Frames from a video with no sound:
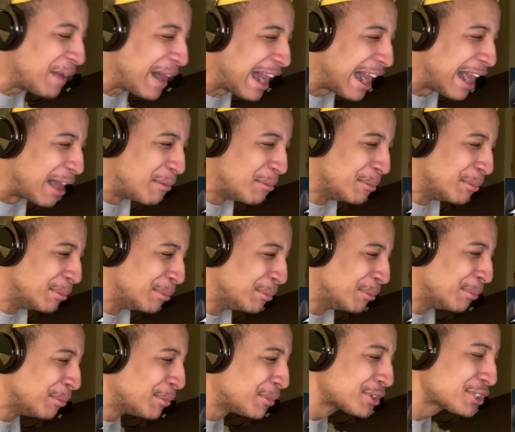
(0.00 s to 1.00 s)
Fam,
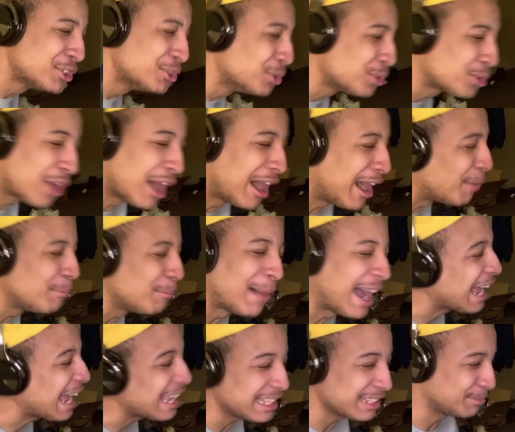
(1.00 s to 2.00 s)
you can't
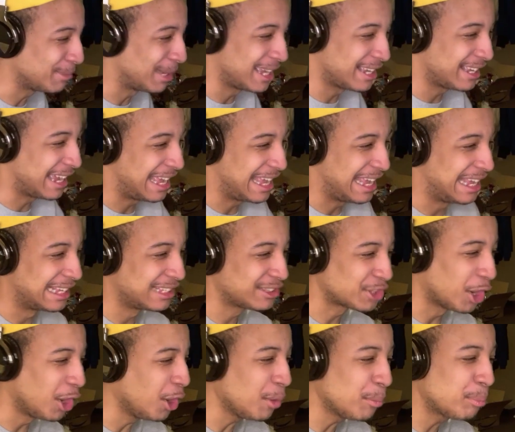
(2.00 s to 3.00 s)
bite, my guy.
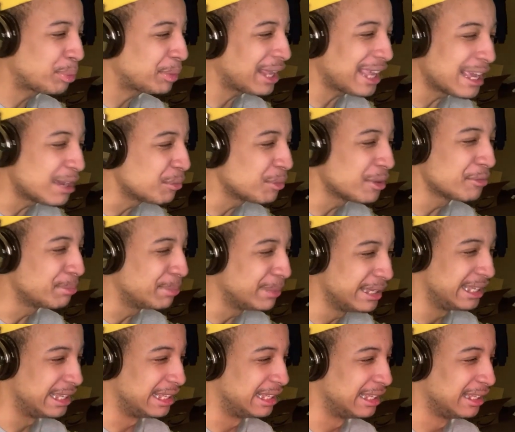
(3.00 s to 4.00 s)
Don't play with
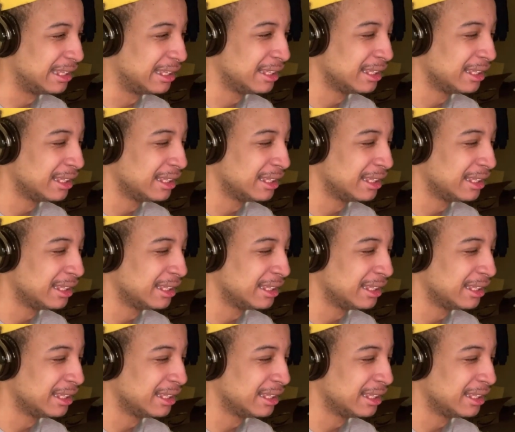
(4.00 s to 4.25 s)
me.